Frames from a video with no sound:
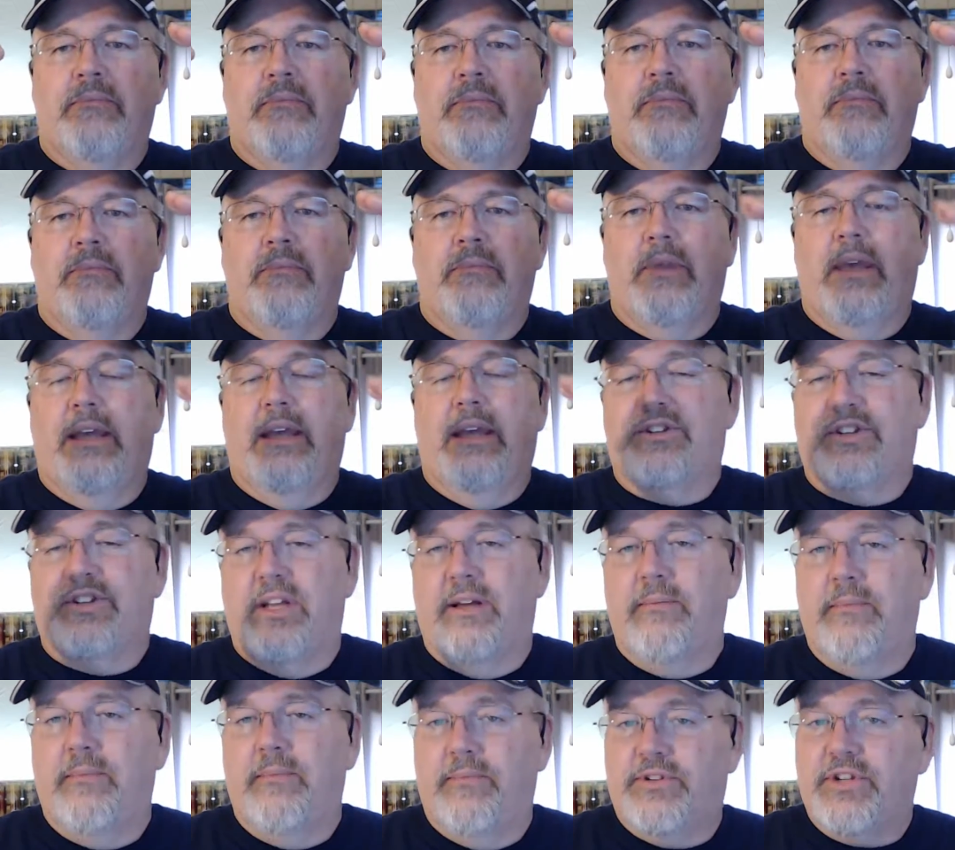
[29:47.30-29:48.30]
And
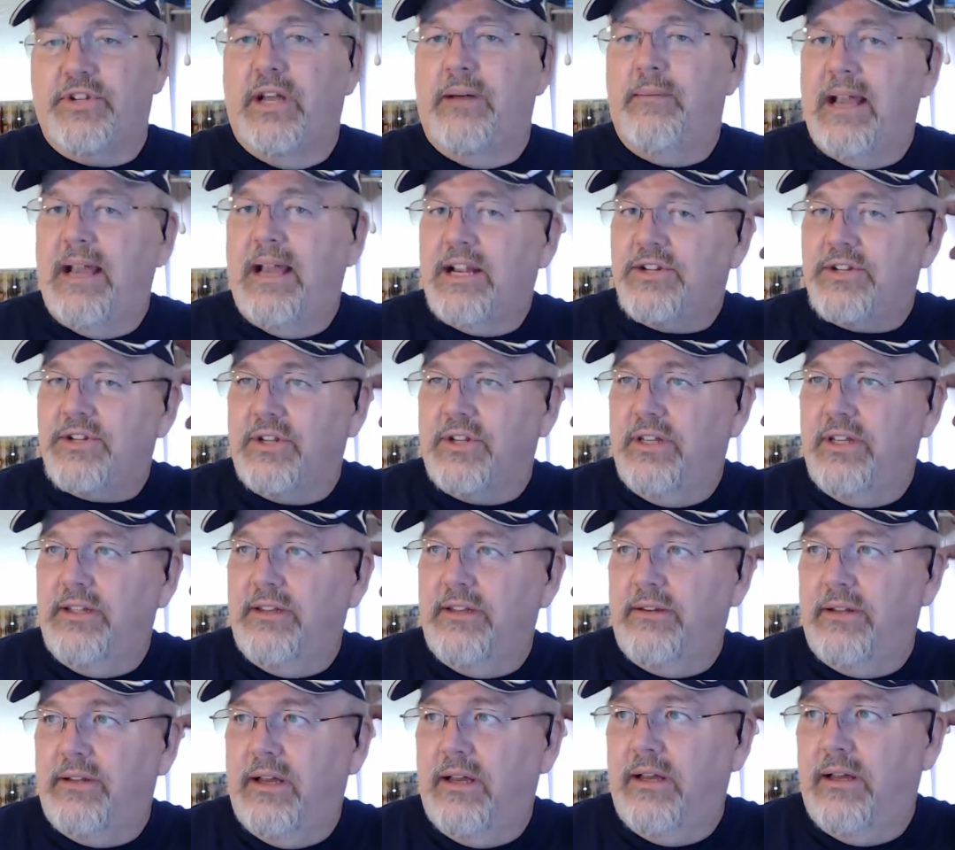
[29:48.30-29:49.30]
some actually
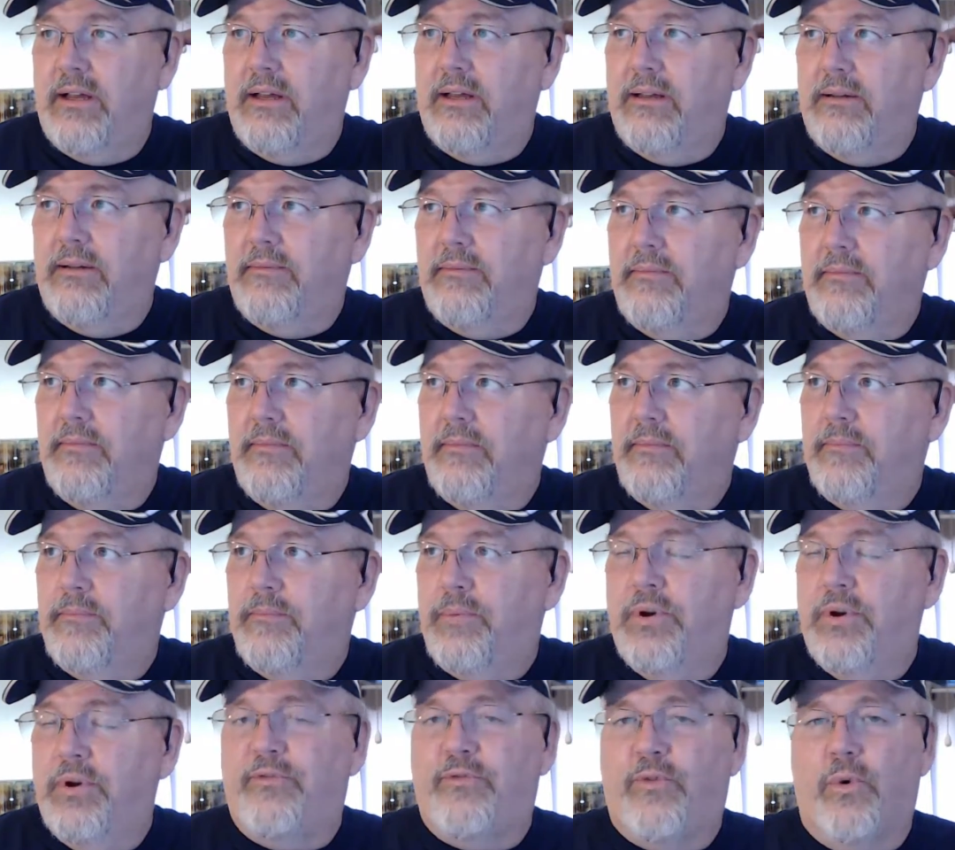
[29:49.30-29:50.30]

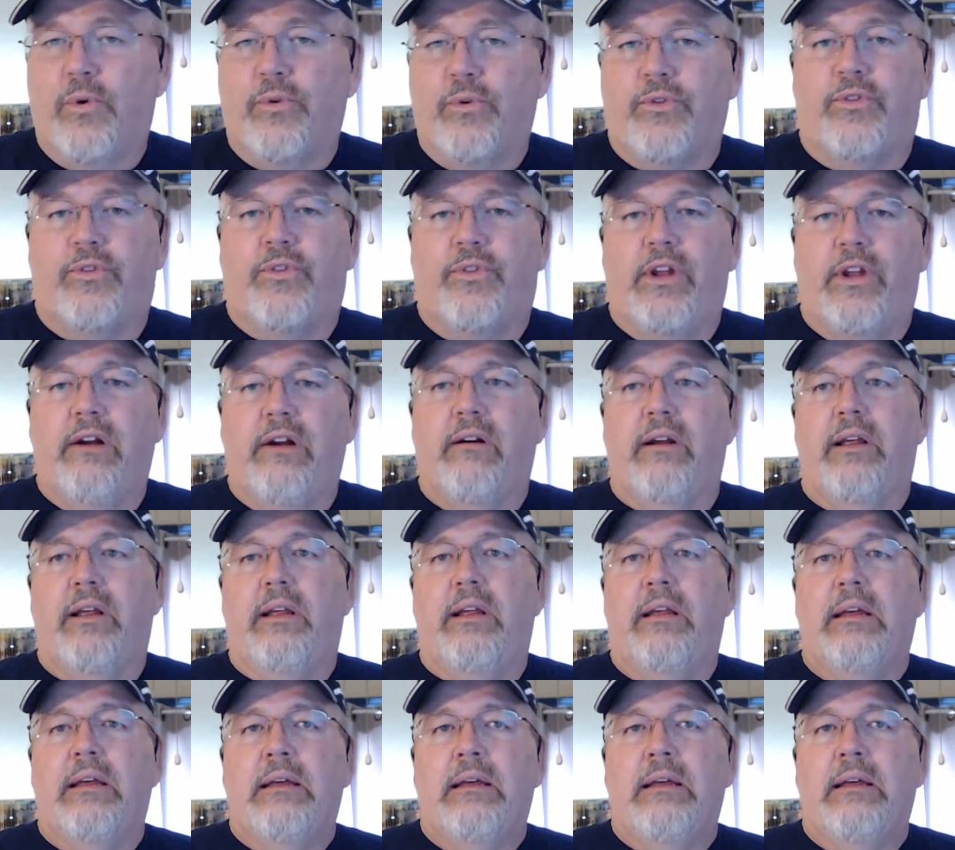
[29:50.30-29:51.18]
put forth the theory,